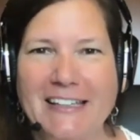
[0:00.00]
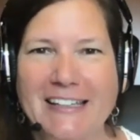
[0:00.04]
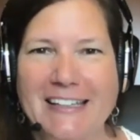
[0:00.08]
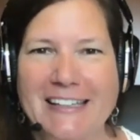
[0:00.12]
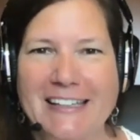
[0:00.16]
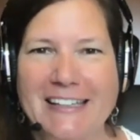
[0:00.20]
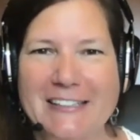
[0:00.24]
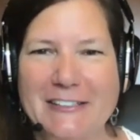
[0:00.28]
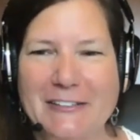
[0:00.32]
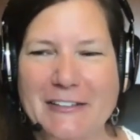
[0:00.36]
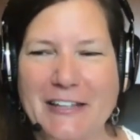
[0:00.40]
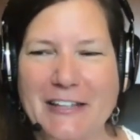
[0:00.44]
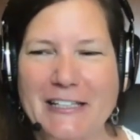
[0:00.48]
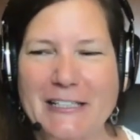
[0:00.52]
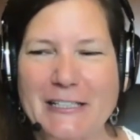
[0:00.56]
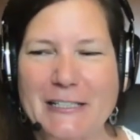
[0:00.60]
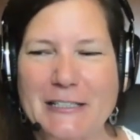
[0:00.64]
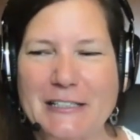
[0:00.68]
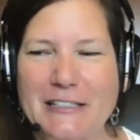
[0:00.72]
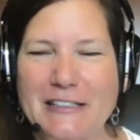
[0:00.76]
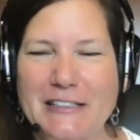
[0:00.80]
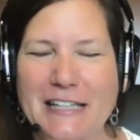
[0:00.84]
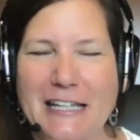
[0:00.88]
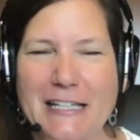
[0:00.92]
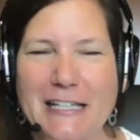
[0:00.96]
And so that's
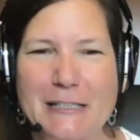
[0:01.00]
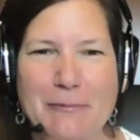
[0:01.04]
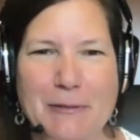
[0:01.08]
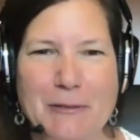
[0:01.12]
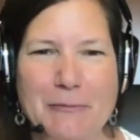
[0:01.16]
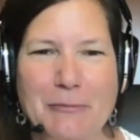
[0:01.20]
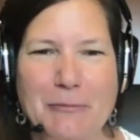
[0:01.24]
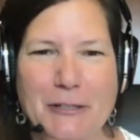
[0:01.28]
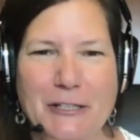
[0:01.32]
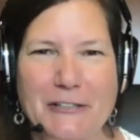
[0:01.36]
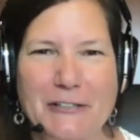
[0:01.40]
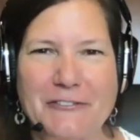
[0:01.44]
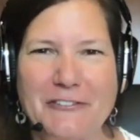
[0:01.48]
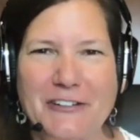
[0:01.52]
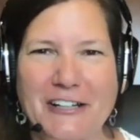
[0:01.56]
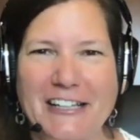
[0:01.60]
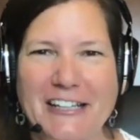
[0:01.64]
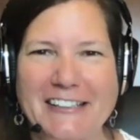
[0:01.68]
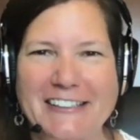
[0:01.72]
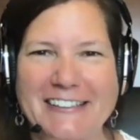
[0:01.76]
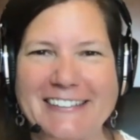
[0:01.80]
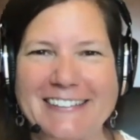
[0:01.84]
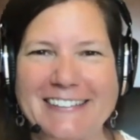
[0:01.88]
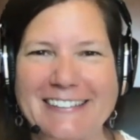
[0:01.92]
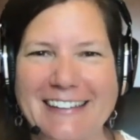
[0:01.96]
been pretty
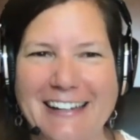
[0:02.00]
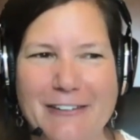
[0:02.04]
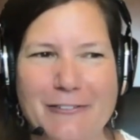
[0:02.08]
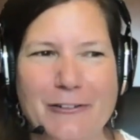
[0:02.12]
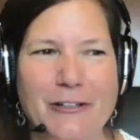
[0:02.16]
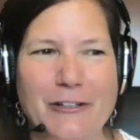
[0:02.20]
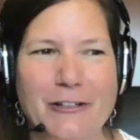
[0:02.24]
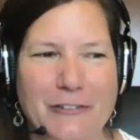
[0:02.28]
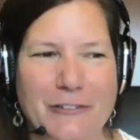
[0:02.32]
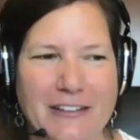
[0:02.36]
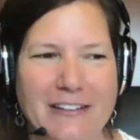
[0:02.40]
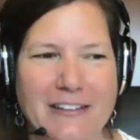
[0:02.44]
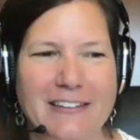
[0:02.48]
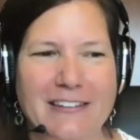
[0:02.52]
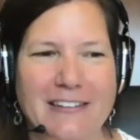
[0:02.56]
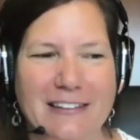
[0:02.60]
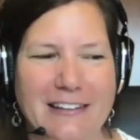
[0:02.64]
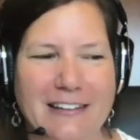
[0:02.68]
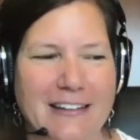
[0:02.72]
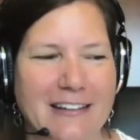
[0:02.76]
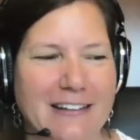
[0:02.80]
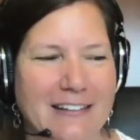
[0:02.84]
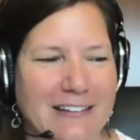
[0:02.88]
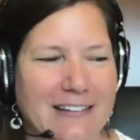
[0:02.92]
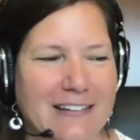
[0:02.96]
fun. I work with,
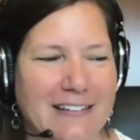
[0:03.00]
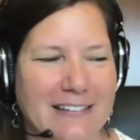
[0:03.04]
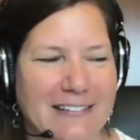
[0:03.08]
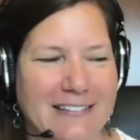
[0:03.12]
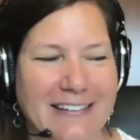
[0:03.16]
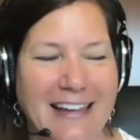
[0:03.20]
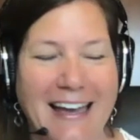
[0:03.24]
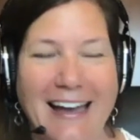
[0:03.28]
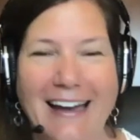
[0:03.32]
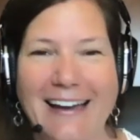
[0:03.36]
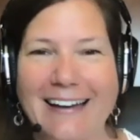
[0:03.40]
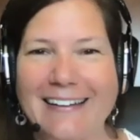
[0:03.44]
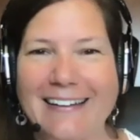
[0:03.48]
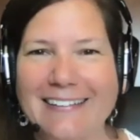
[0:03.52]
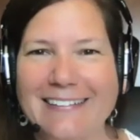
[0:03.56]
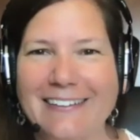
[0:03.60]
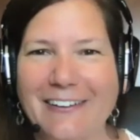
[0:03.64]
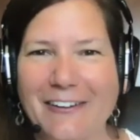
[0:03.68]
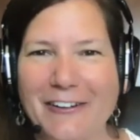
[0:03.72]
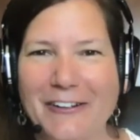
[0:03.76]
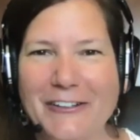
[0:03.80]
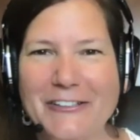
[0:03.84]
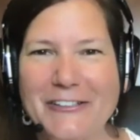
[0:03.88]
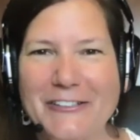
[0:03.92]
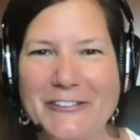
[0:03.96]

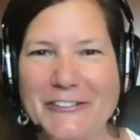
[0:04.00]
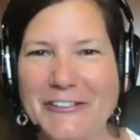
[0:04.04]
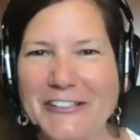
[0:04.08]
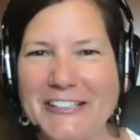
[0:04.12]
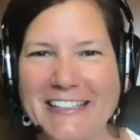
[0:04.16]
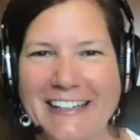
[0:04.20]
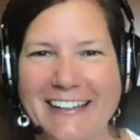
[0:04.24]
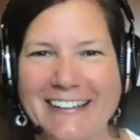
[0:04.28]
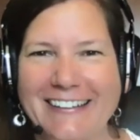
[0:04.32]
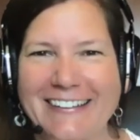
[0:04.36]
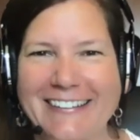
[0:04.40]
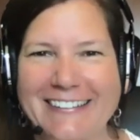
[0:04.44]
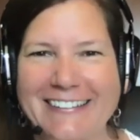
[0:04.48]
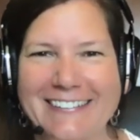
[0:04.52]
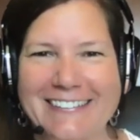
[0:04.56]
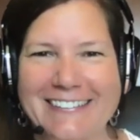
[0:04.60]
oral storytelling.